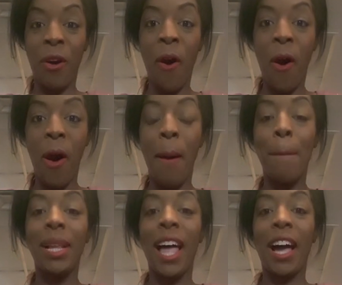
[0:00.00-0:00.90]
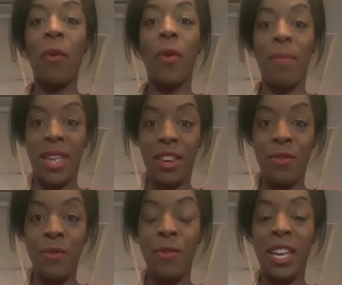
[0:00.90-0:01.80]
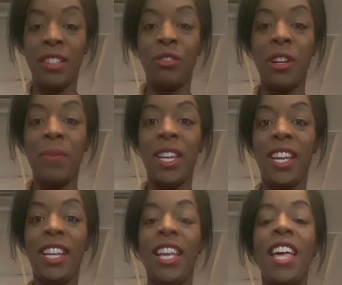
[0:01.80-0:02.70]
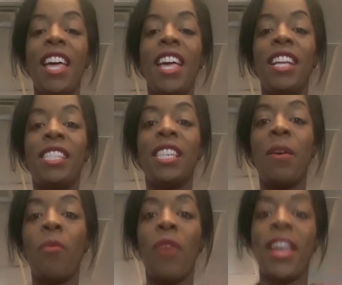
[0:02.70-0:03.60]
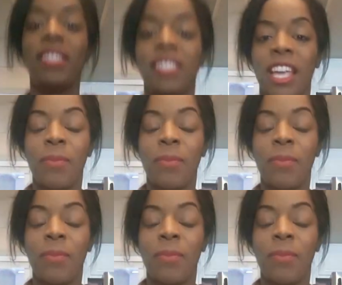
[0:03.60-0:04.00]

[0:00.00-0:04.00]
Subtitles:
all Black women who contributed in some way, shape,